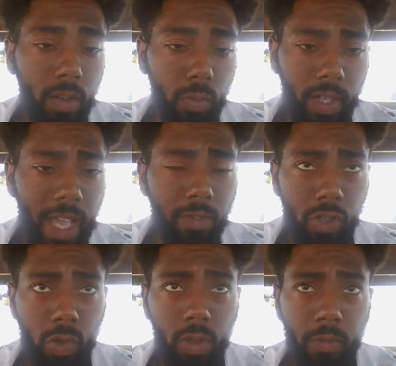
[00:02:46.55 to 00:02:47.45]
Uh, really have
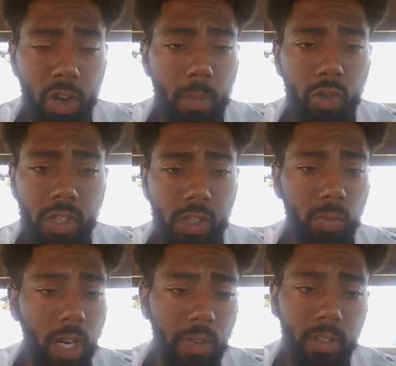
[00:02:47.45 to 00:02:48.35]
control of your
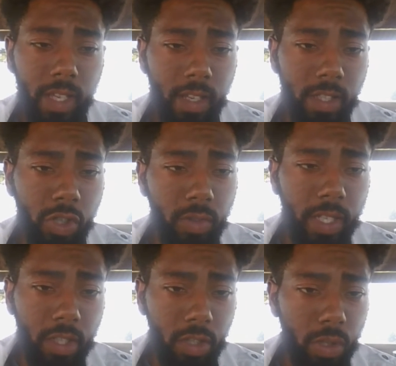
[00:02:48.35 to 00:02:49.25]
emotions, whatever things that you
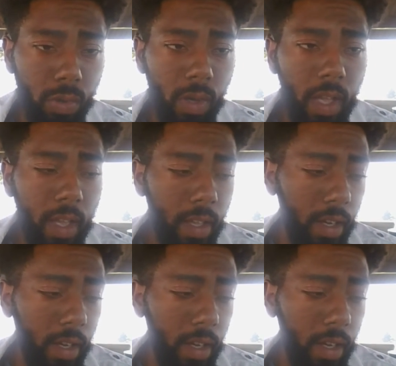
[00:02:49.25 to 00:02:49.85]
need to do.